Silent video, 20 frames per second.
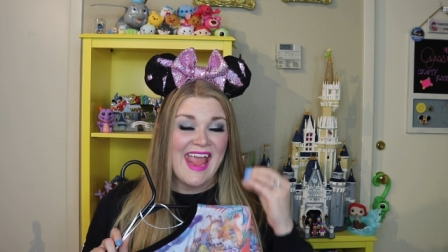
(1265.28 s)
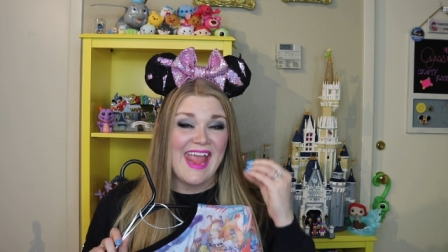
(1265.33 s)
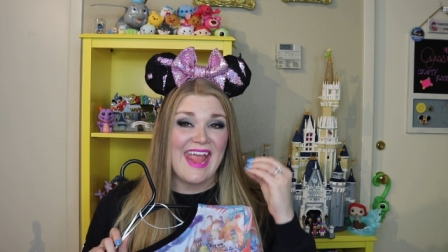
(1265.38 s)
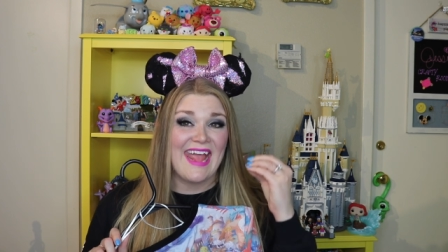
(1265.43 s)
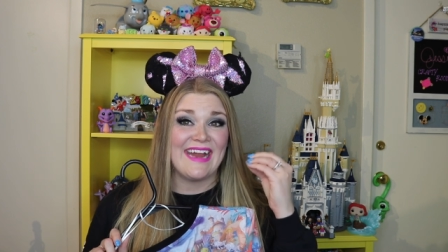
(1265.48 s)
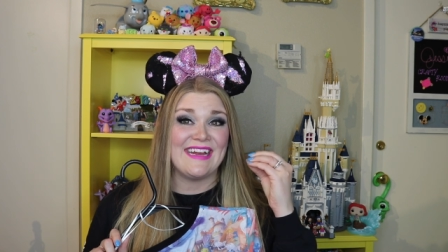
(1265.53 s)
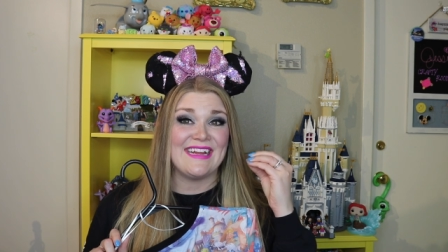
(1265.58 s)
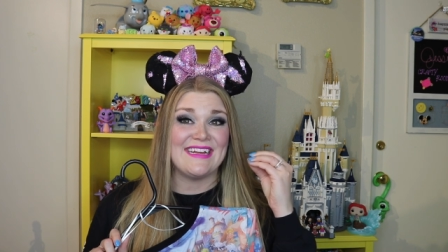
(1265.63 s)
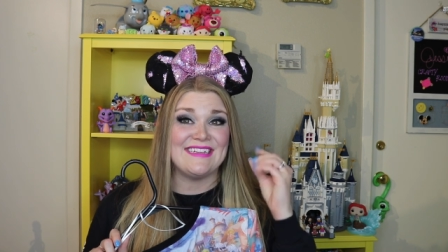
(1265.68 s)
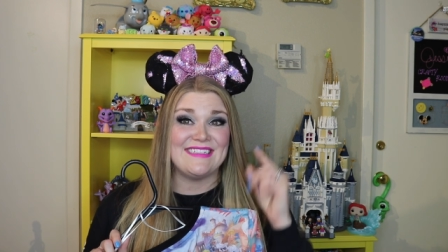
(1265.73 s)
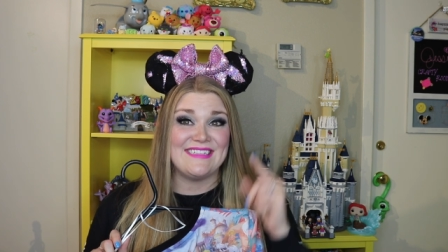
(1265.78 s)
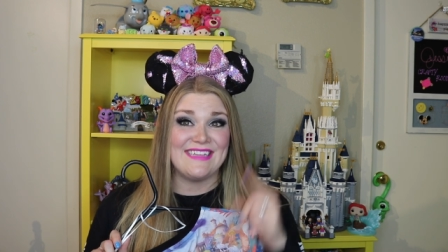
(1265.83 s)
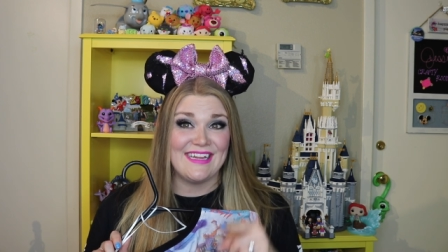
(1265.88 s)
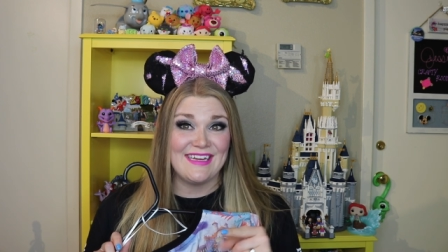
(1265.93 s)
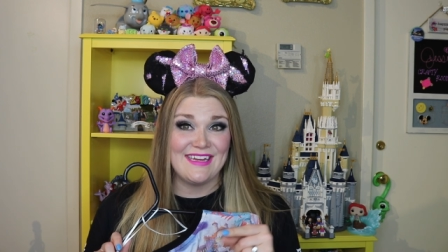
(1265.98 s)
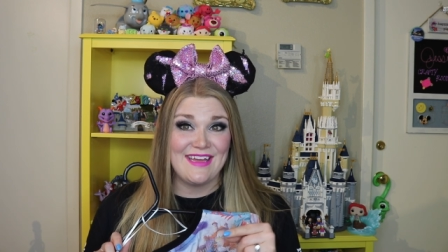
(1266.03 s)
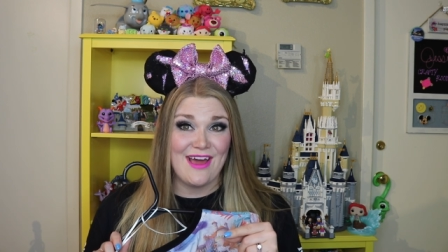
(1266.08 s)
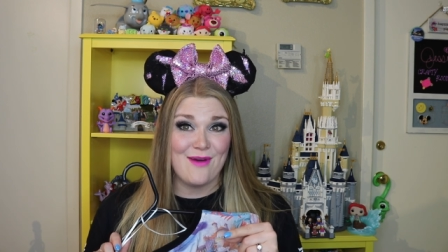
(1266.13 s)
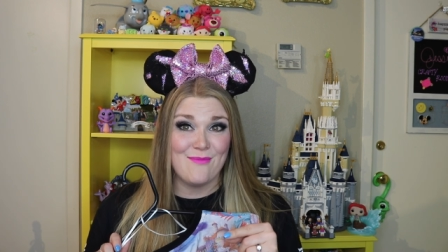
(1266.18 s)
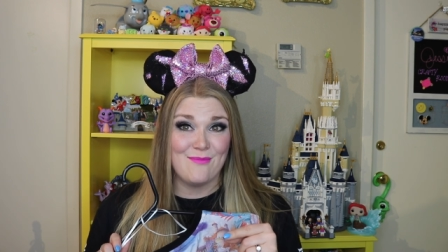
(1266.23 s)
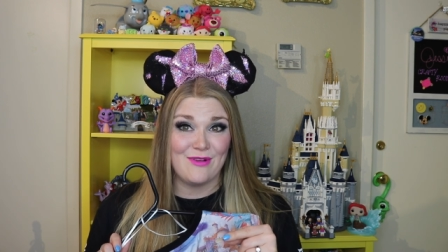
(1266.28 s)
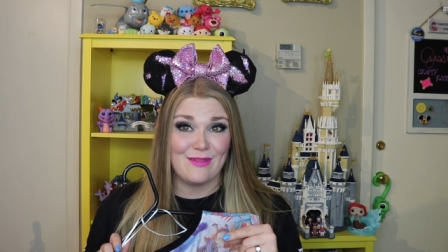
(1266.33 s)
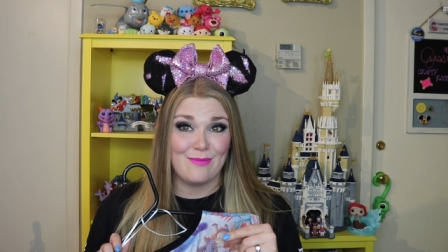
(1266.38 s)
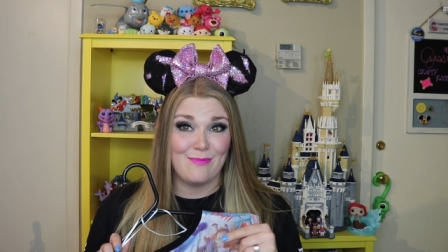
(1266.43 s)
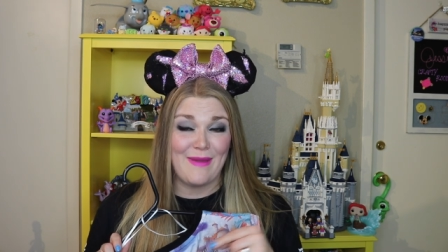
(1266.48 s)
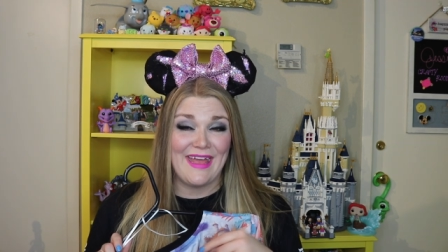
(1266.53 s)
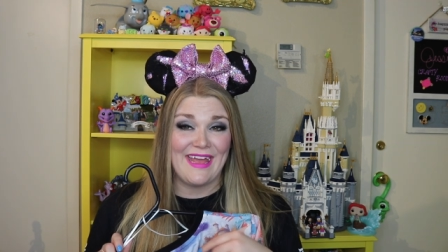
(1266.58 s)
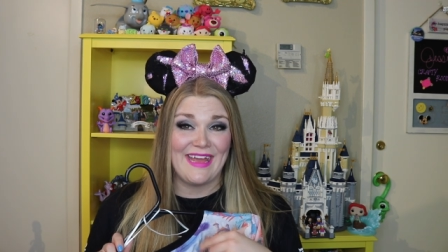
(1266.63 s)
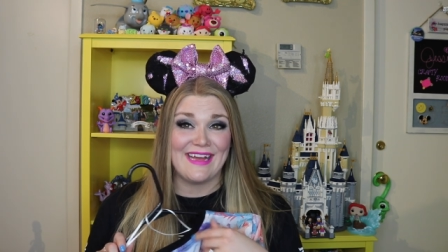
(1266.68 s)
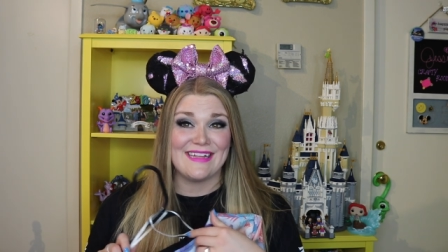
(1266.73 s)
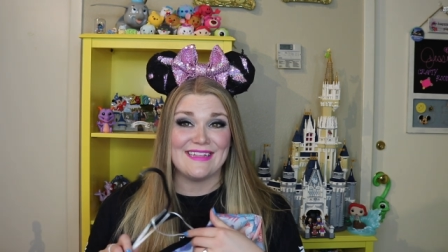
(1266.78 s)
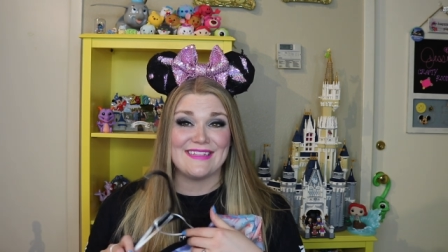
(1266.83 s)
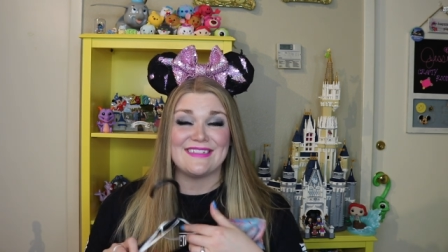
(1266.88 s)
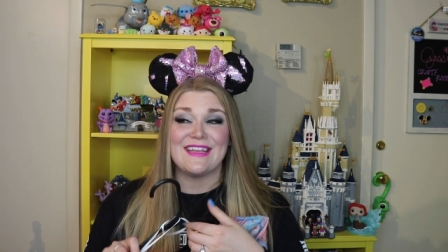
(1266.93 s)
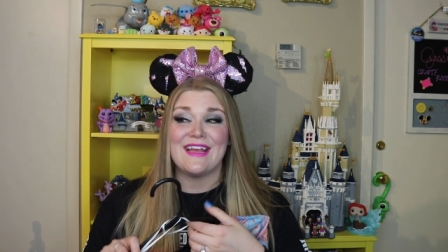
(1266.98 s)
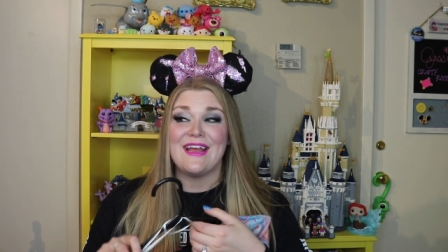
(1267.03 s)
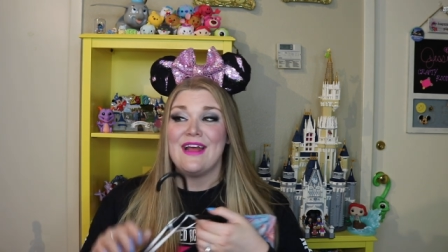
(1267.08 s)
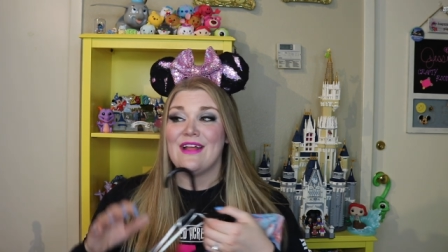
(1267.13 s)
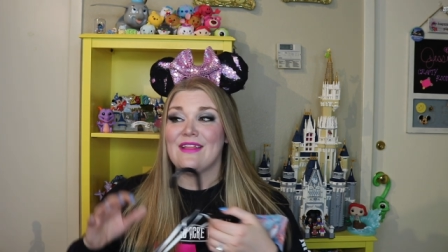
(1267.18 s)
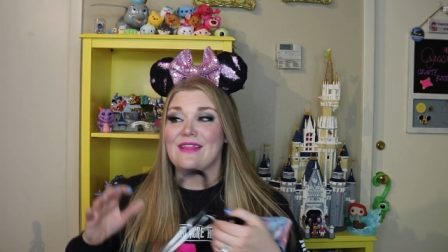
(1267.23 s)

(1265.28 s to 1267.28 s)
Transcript: And it did come with pants.